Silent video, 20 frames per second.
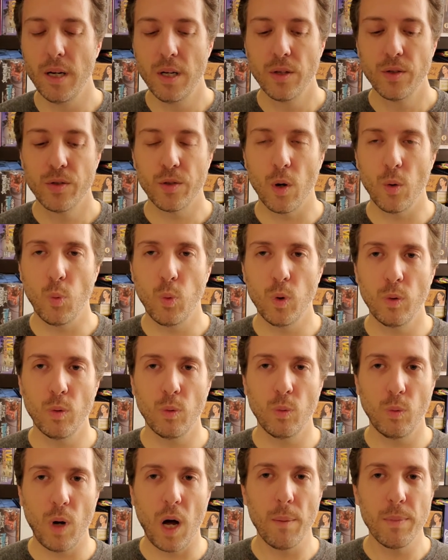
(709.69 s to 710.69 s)

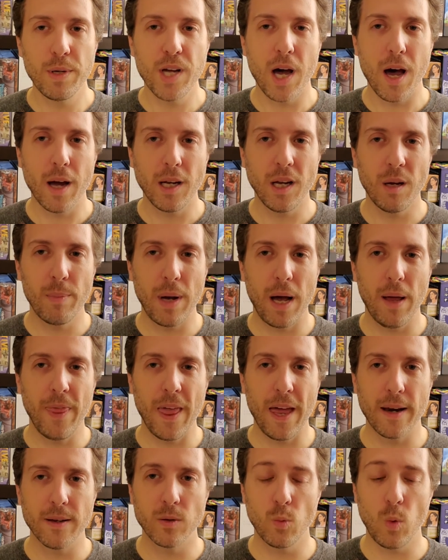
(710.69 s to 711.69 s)
So I'll be talking about
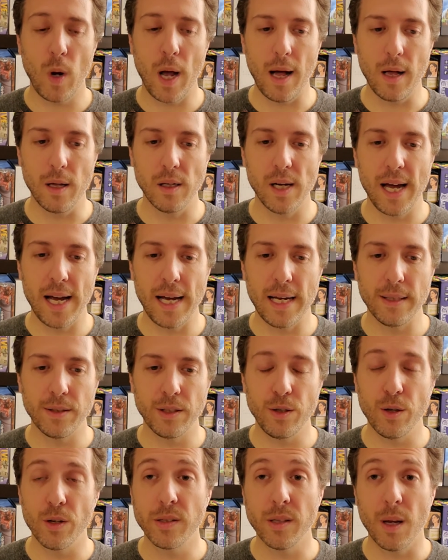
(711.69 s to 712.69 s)
that as well.
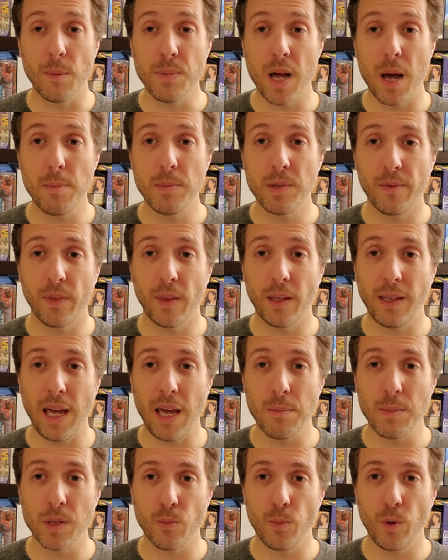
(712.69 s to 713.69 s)
And sometimes if the
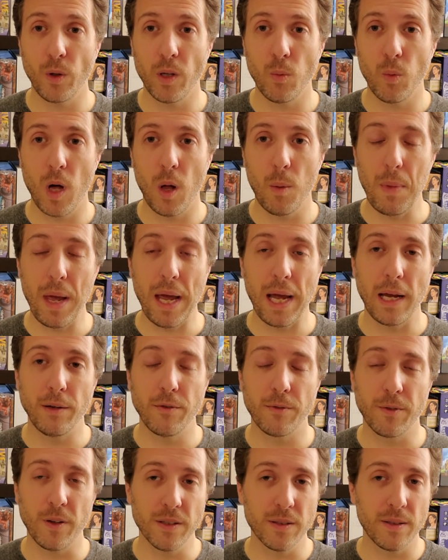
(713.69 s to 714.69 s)
game is really well made,
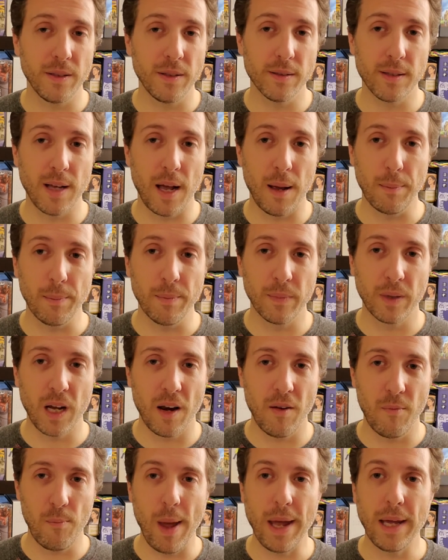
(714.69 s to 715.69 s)
for instance, I'm
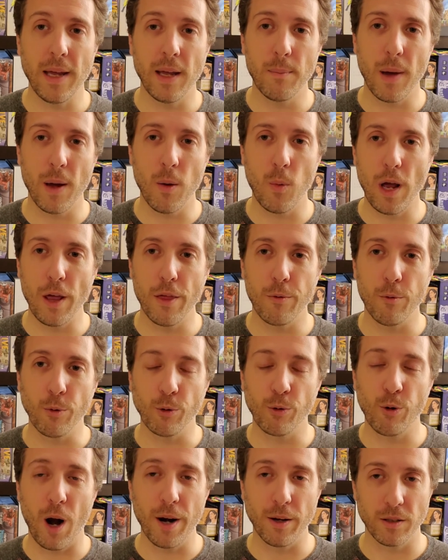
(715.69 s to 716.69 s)
kind of making my way through
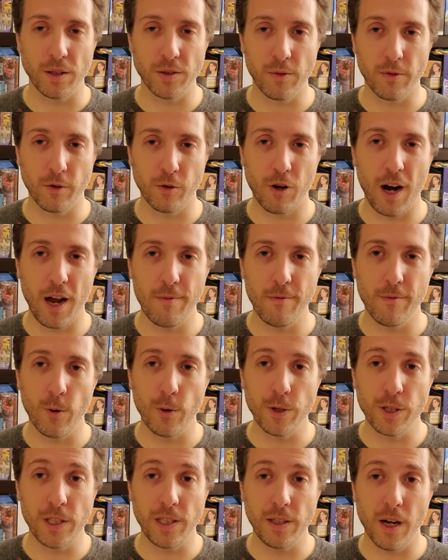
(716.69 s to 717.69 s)
Chronicles of Crime
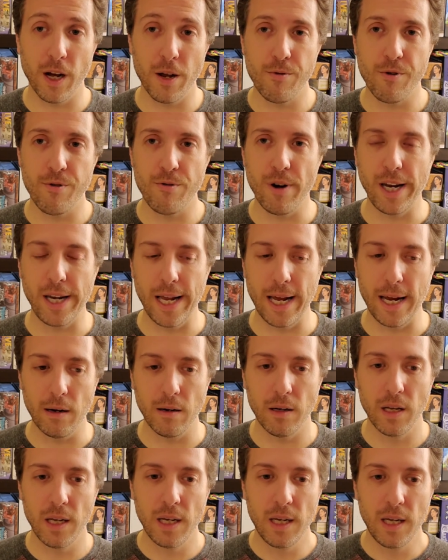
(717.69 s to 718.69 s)
1400 right now,
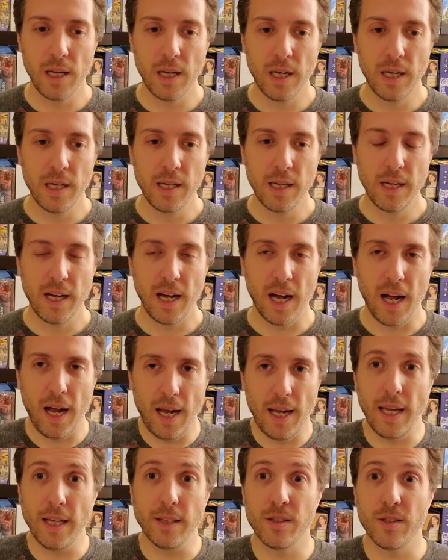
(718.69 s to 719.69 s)

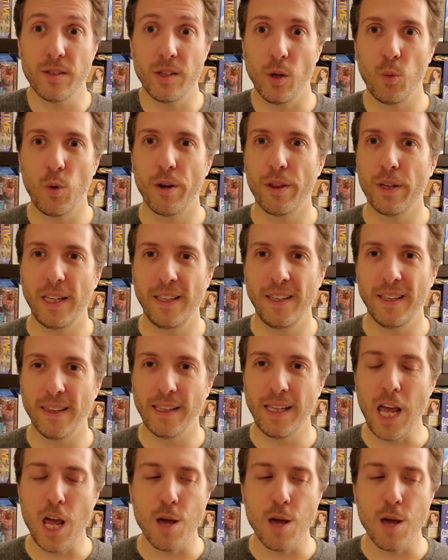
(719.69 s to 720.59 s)
it's still worth getting the game.